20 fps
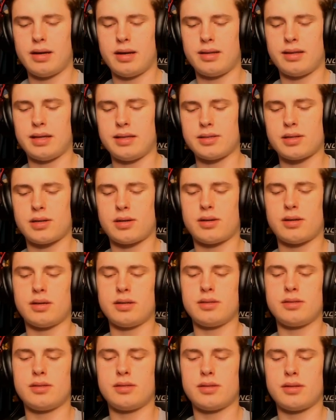these
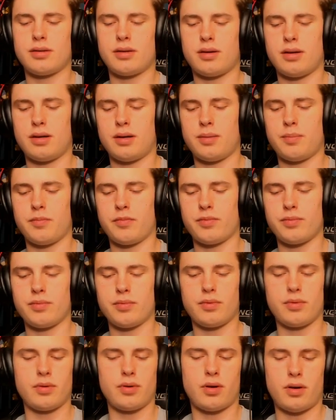cards
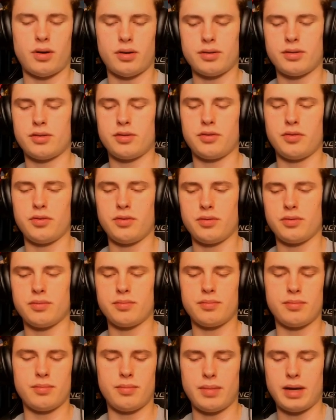
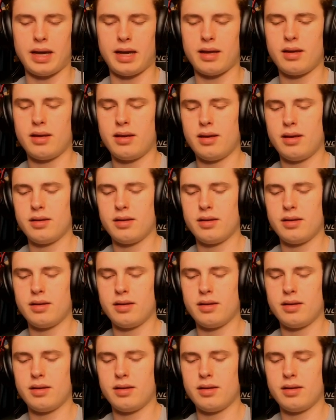onto me.